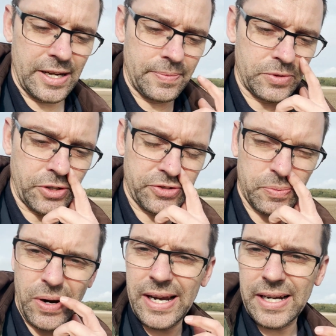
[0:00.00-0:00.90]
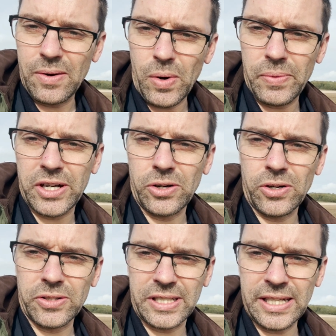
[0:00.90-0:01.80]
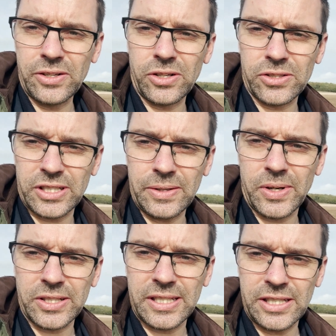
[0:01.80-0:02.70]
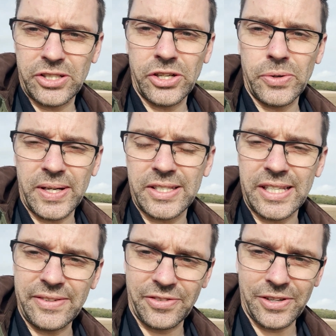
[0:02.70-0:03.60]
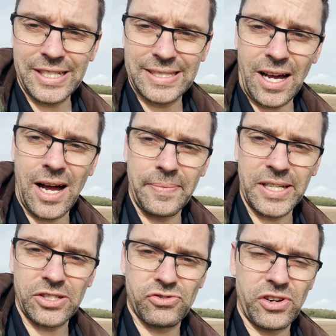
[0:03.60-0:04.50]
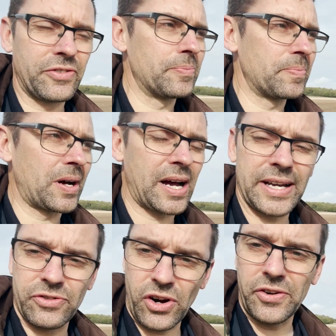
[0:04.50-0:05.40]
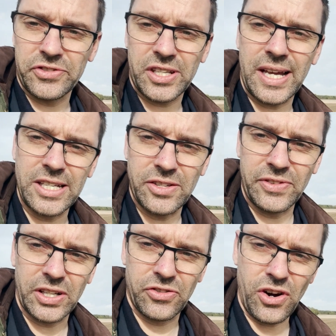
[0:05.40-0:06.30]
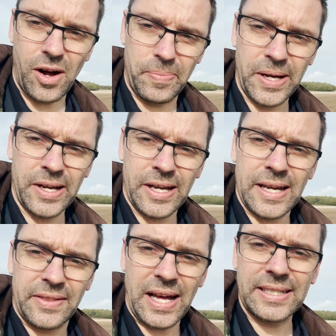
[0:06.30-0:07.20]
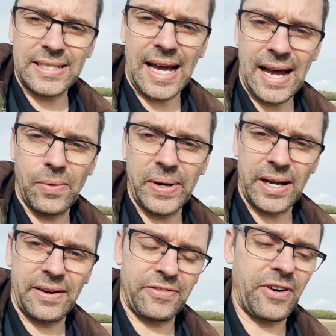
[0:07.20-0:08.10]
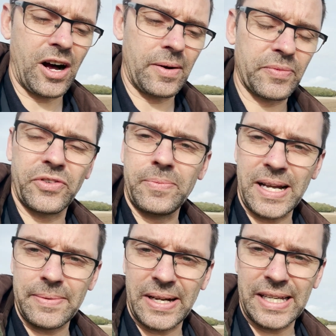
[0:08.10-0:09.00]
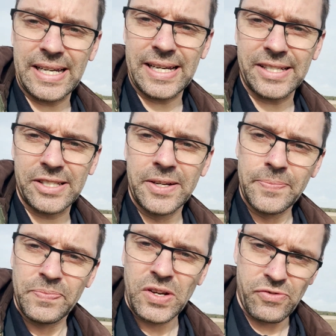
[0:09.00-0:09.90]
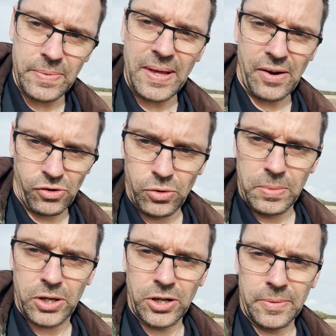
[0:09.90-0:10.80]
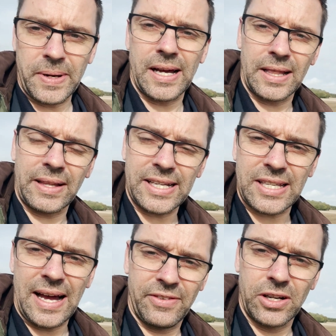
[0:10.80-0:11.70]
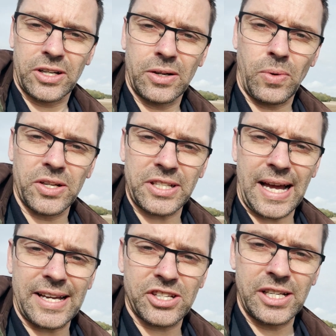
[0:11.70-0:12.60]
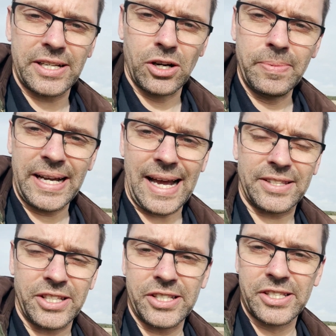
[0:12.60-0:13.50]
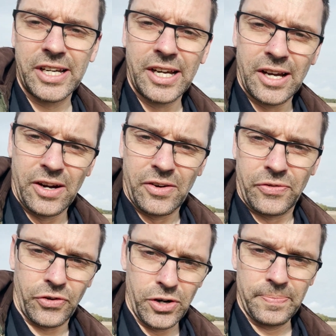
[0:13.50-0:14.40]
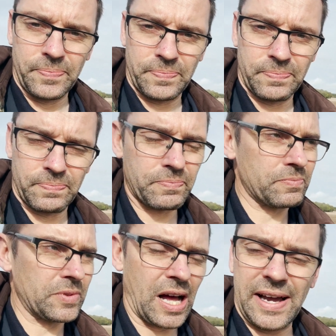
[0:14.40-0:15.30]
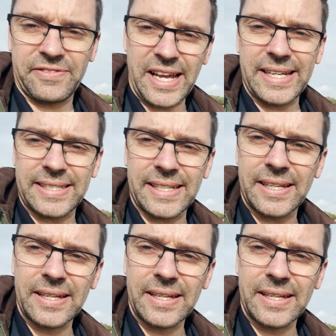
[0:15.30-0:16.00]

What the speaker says: sort of sprayed on what we call T0, T1, T2 and T3 timings, driven by growth stage of the crop. That is how we have farmed for many, many years. Rip that rule book up and let's have a look at what's actually coming at us from live data.